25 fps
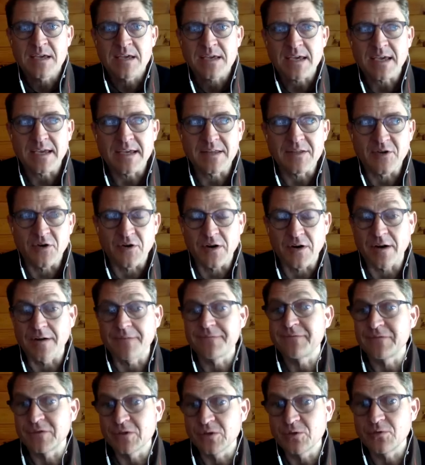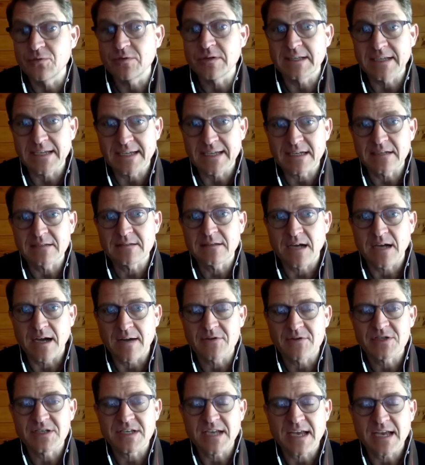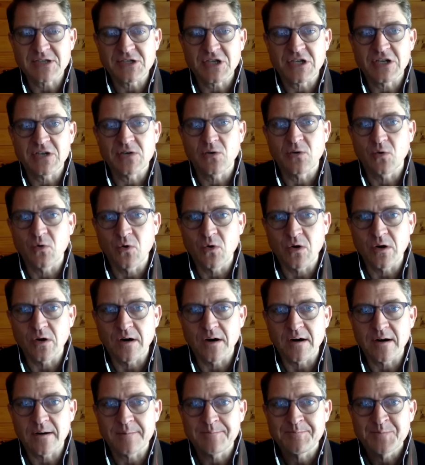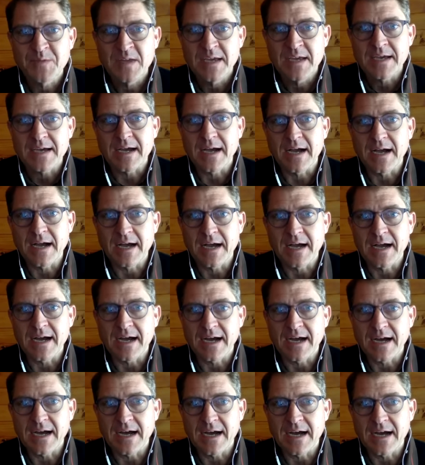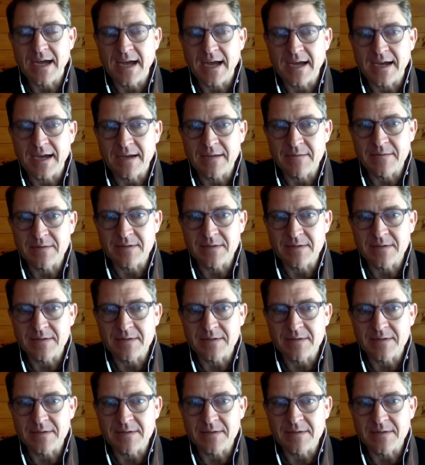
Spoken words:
either a flu-related conversation or AMR,